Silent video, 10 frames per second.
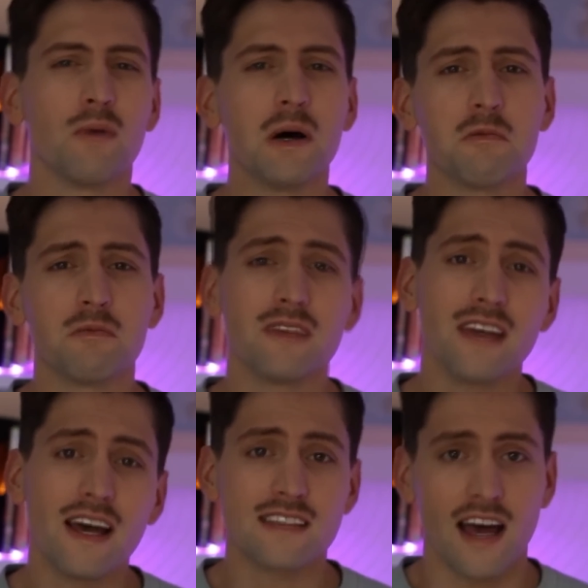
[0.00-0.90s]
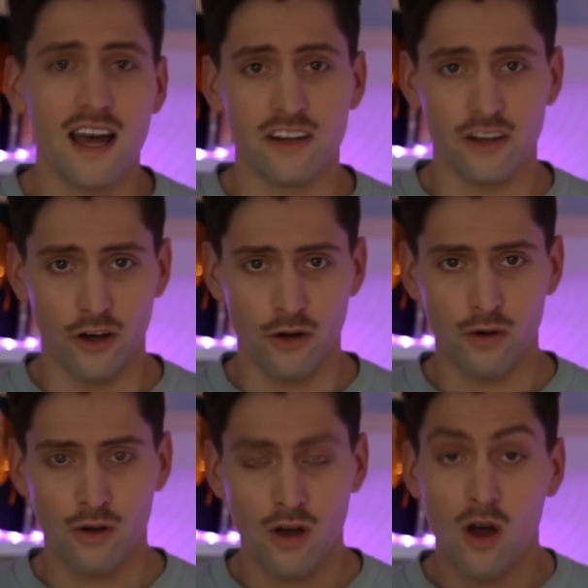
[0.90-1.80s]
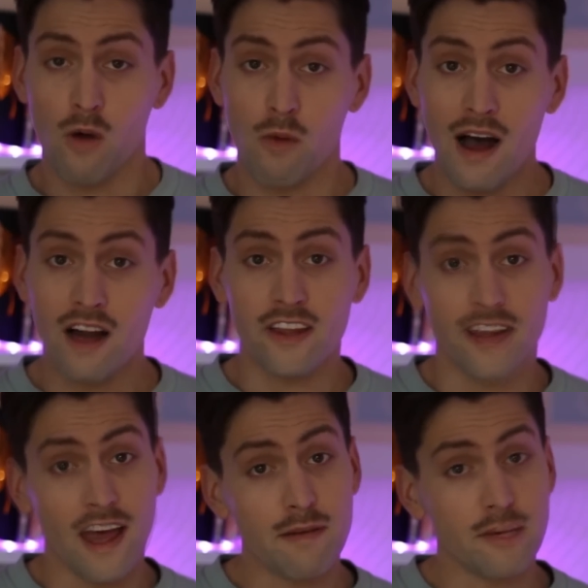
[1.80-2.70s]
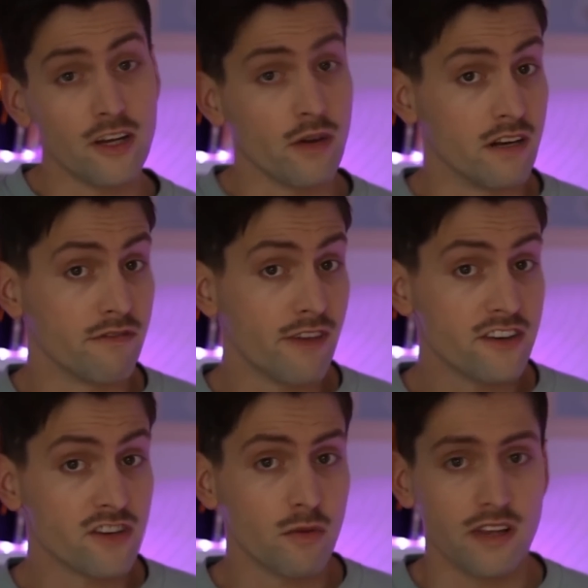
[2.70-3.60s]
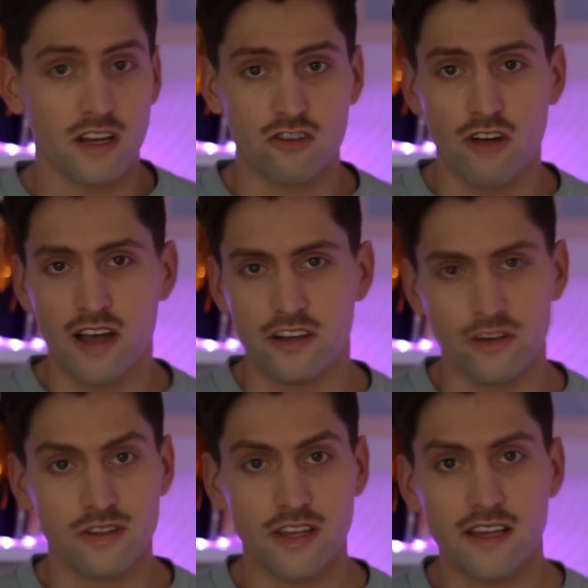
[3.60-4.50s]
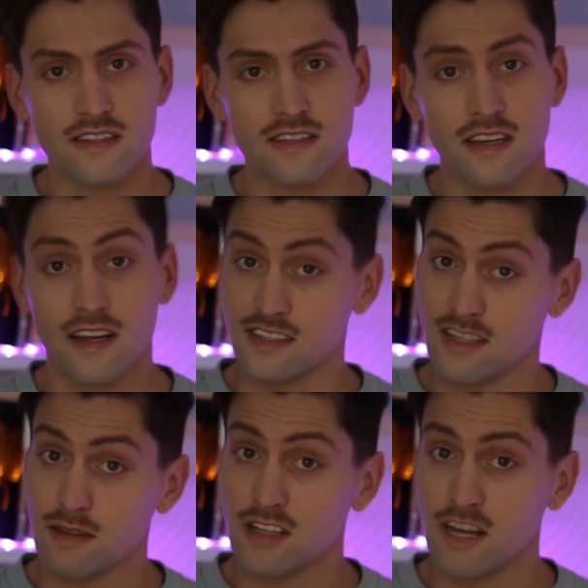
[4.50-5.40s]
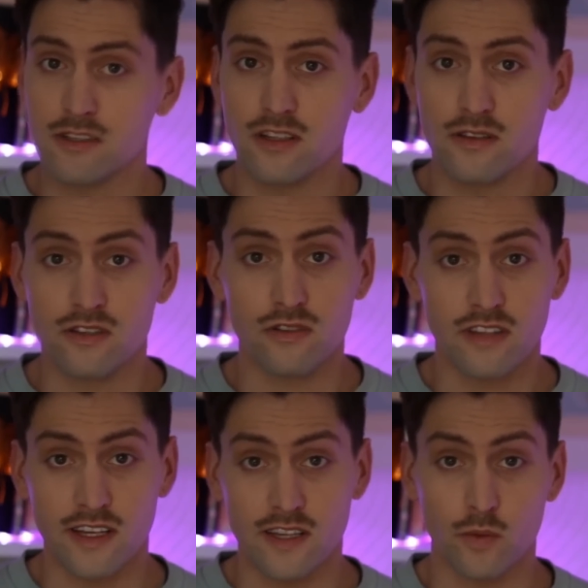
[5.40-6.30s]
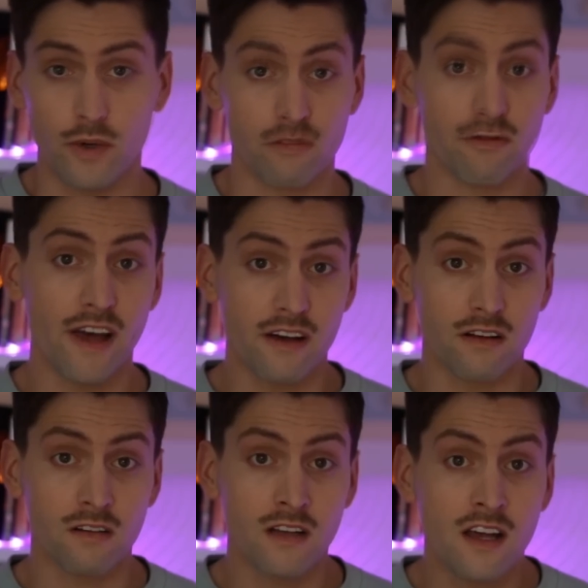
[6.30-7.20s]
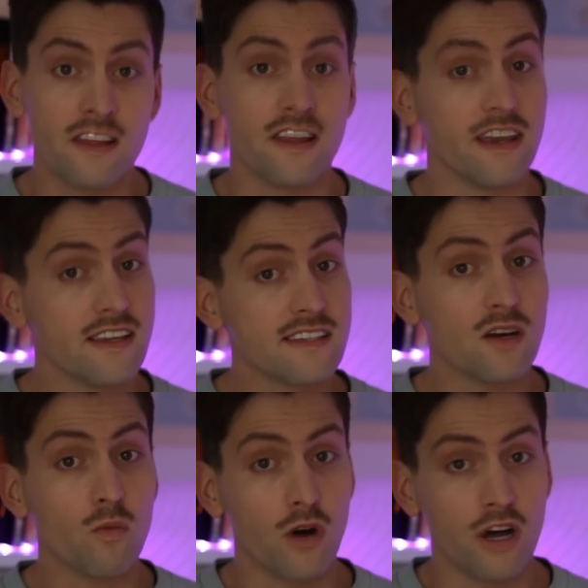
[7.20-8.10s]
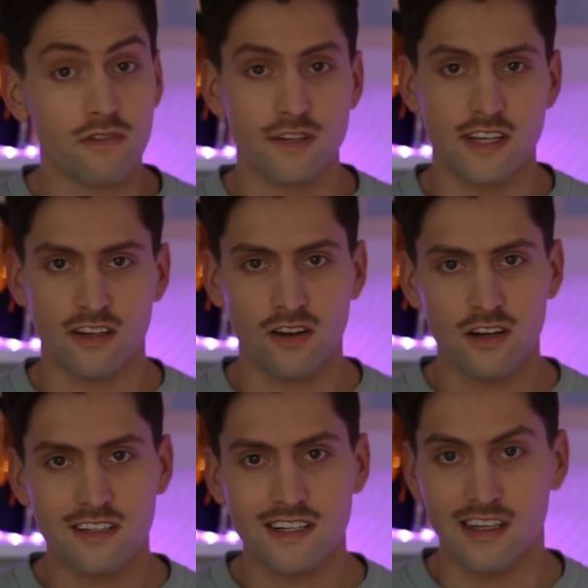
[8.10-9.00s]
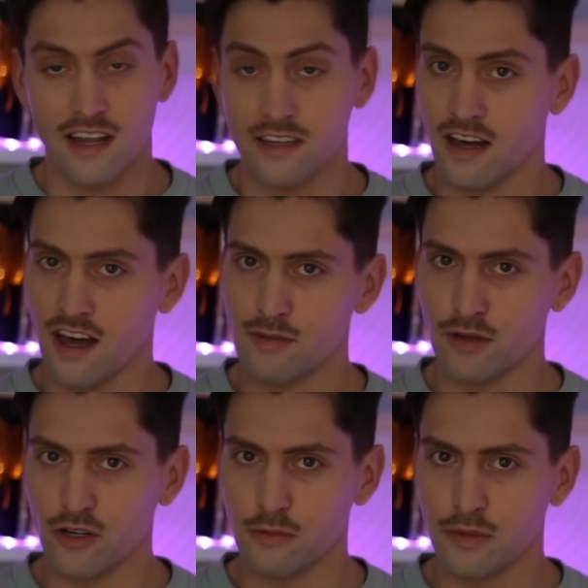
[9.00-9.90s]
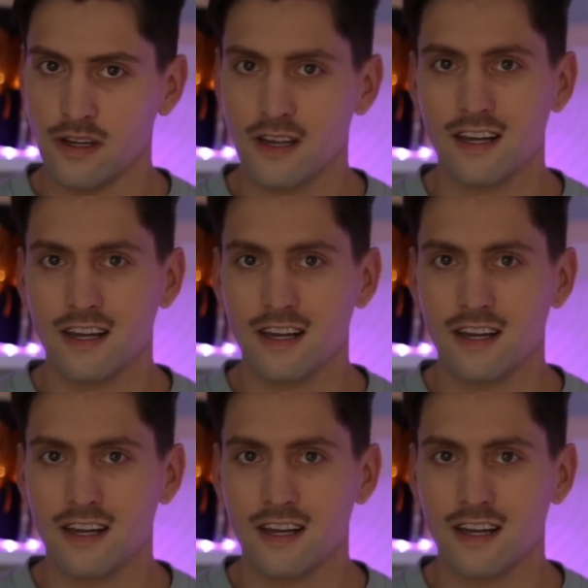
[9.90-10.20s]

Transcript: Well, yes and no. While there can be no innovation without trying new things, and sometimes those new things will fail, there is a word for technologies like the Hyperloop